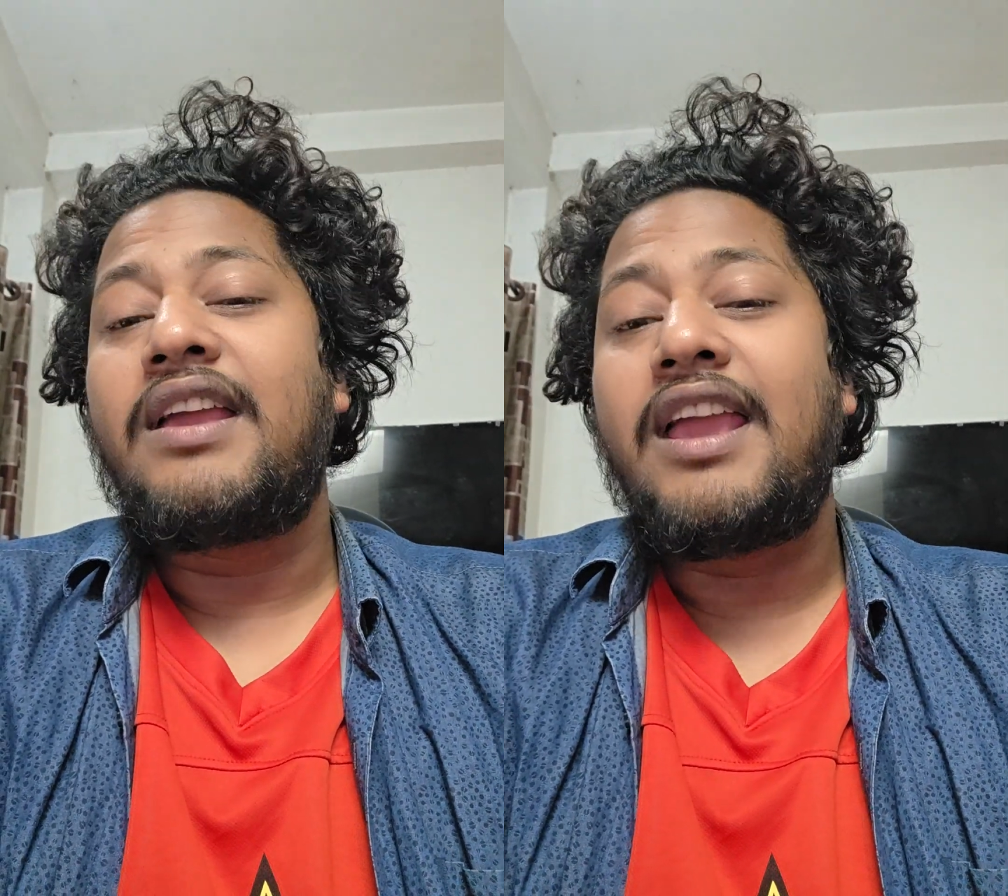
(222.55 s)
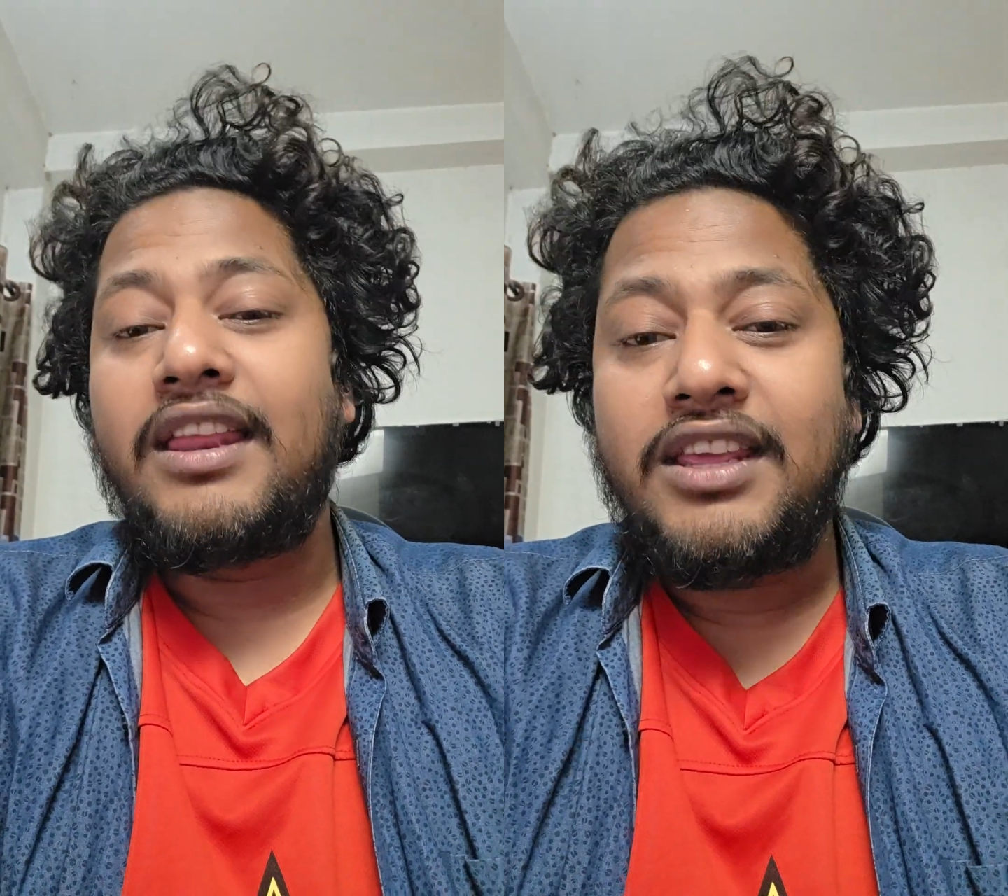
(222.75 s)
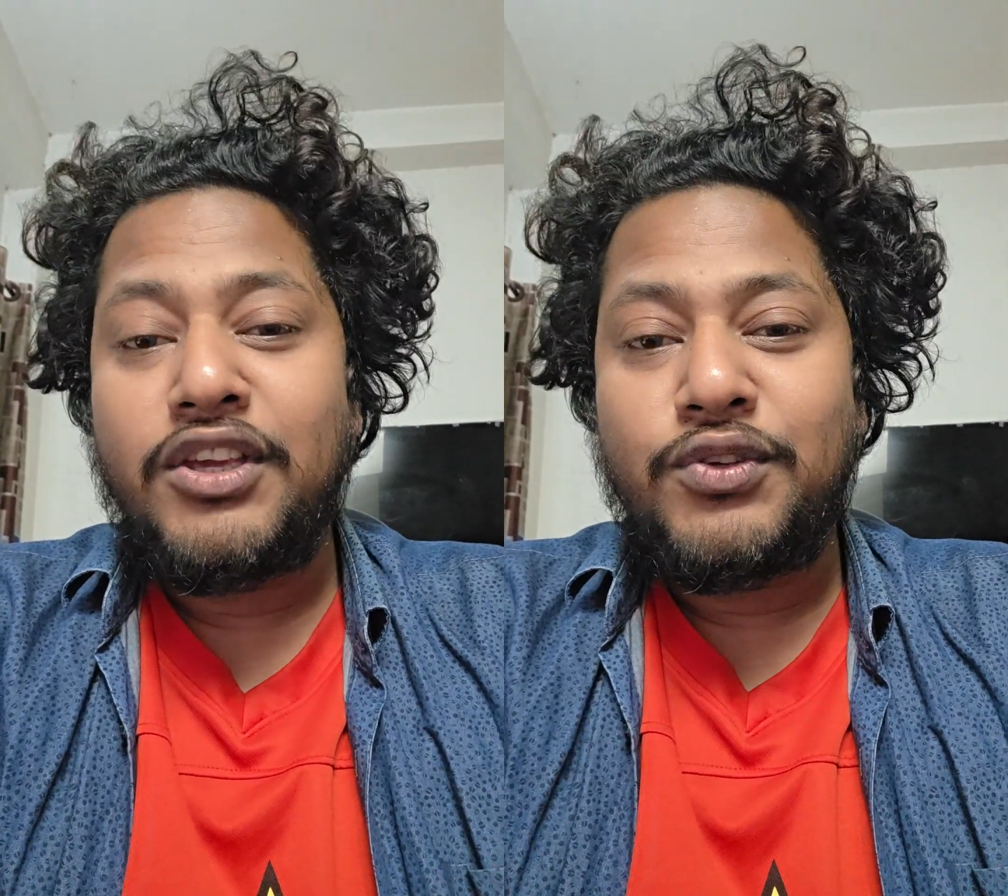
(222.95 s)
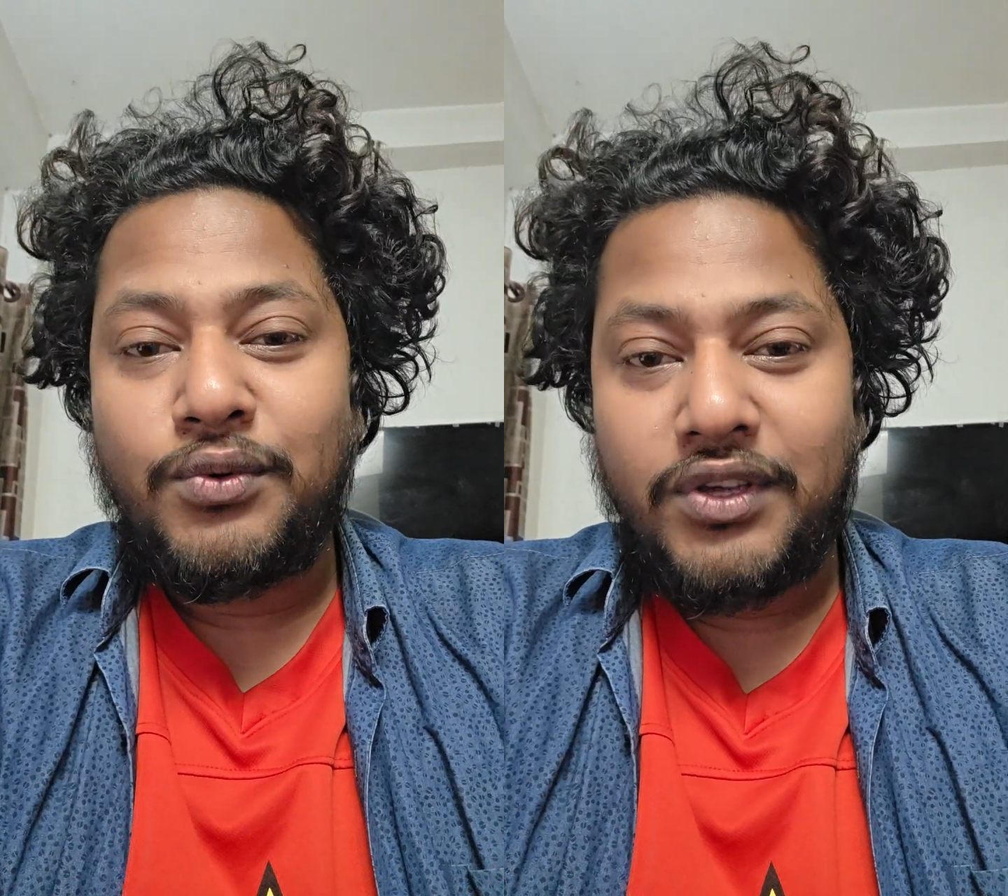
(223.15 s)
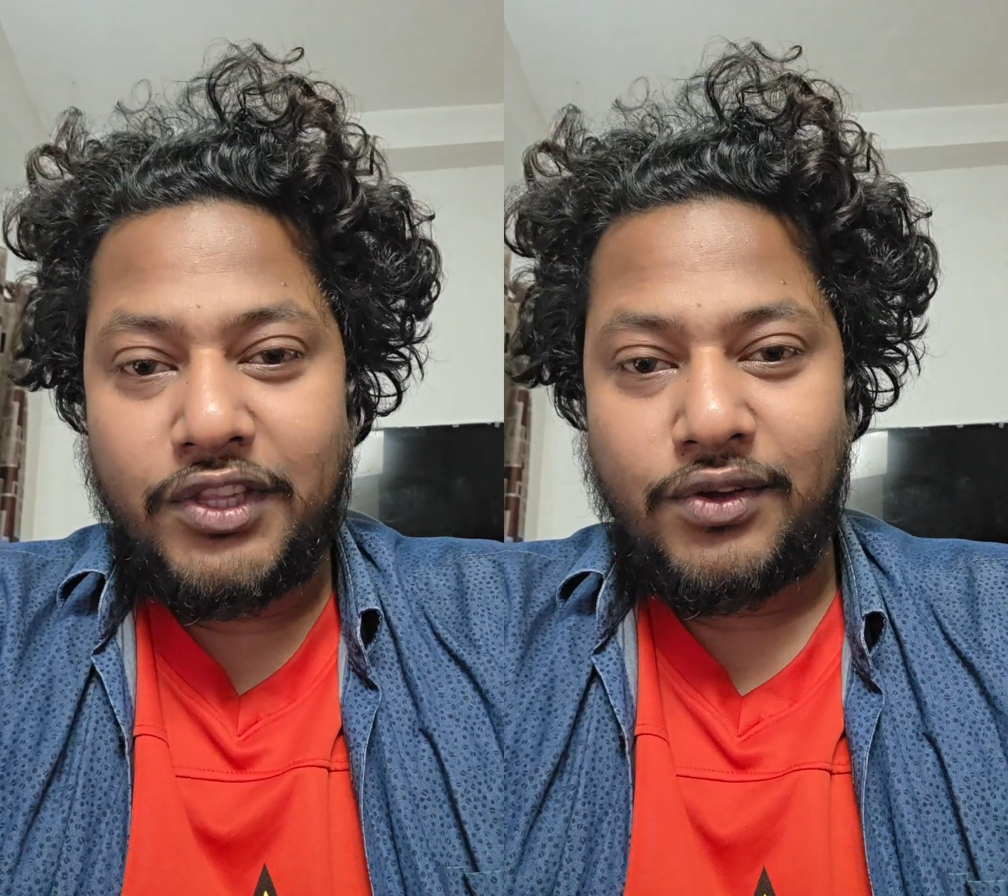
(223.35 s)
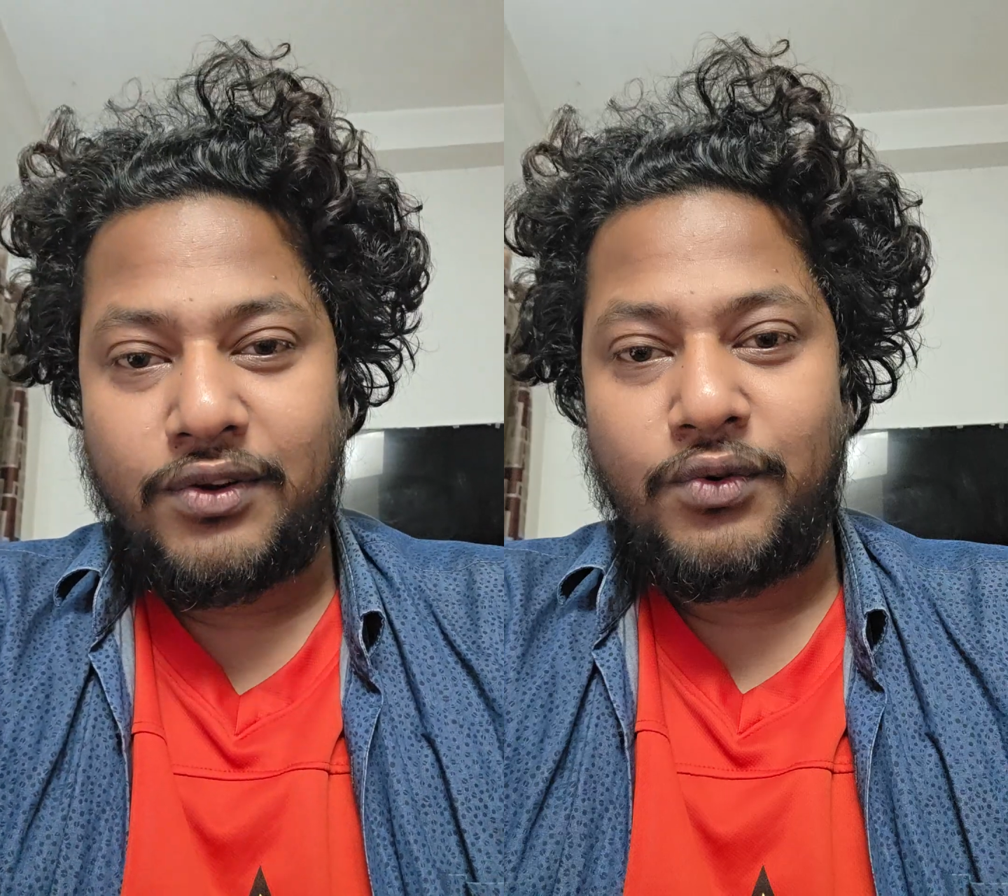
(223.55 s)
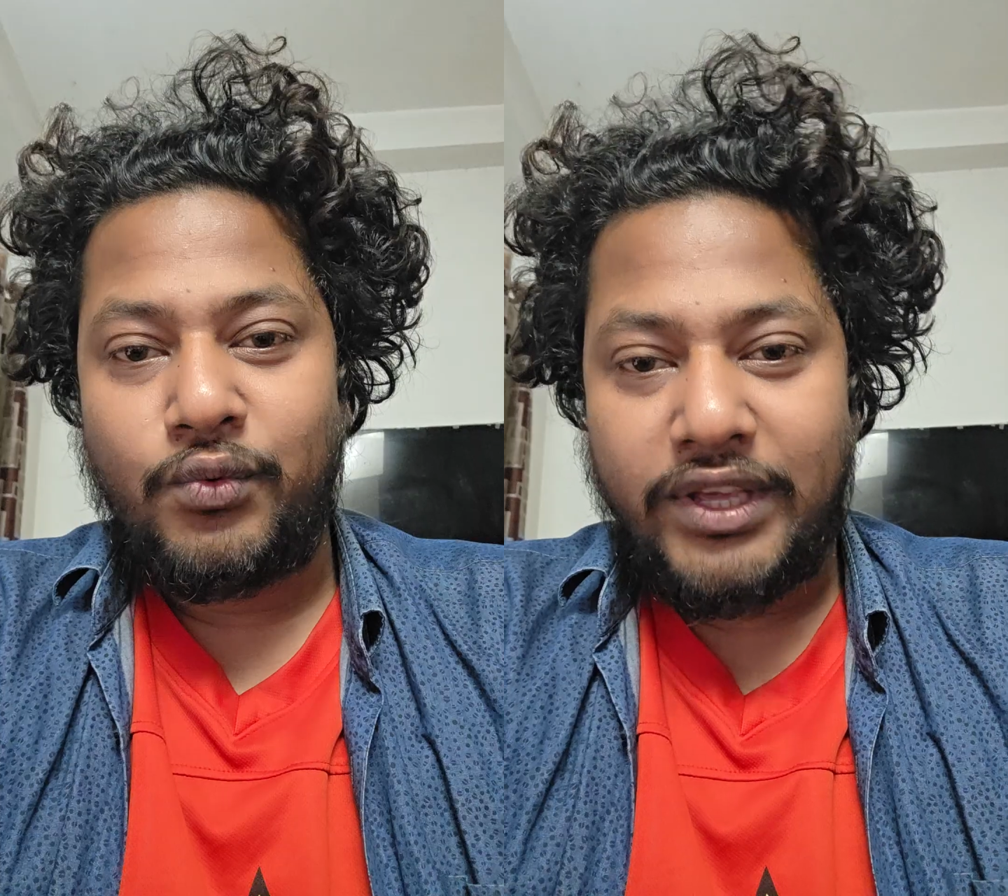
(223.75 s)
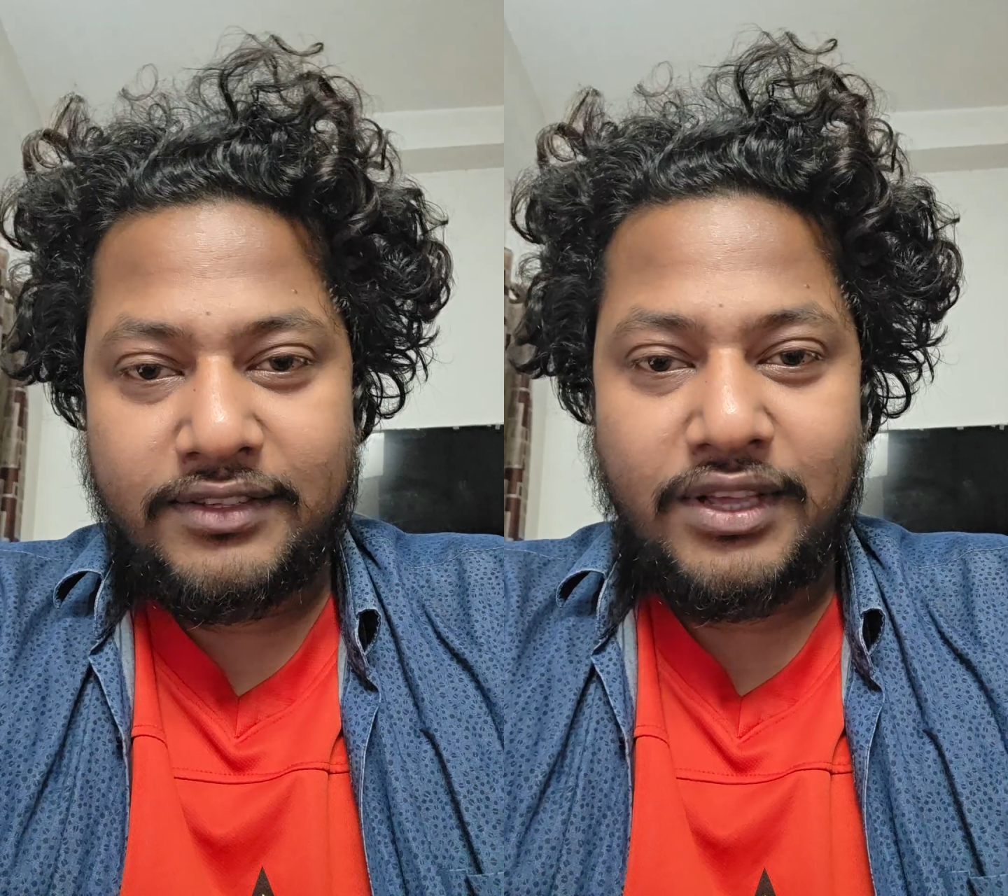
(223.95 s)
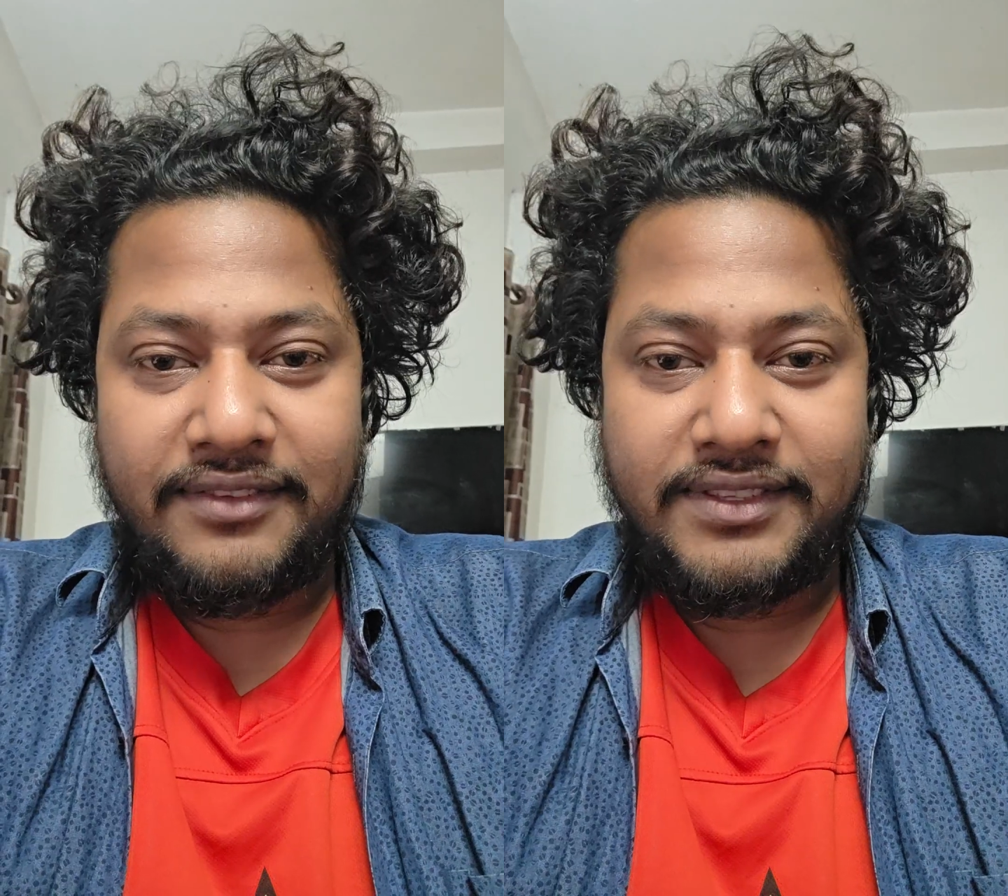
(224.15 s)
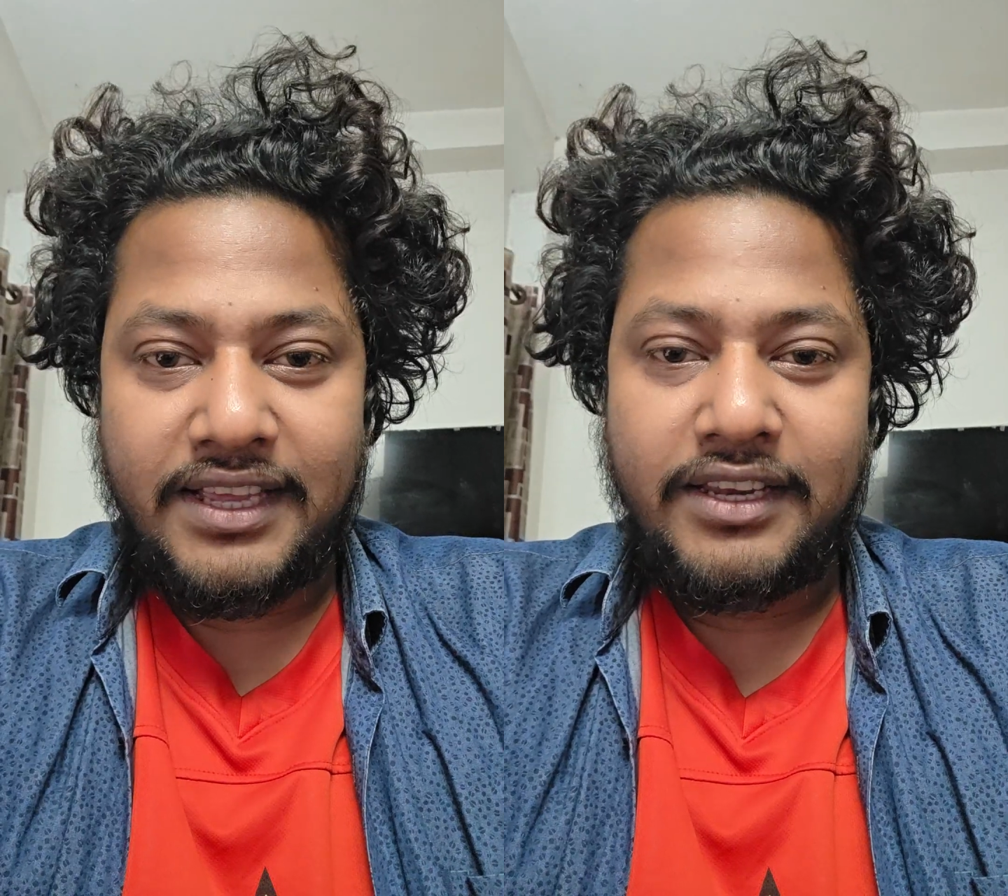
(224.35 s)
any issue with your Wix
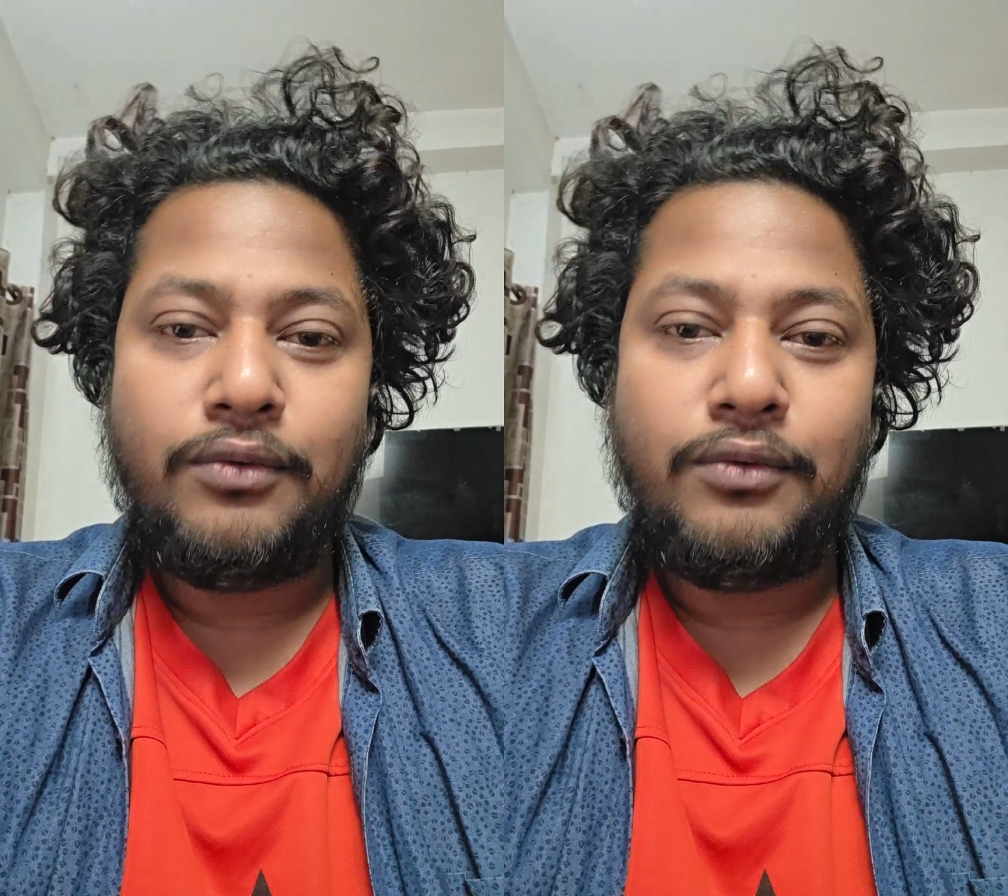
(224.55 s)
website,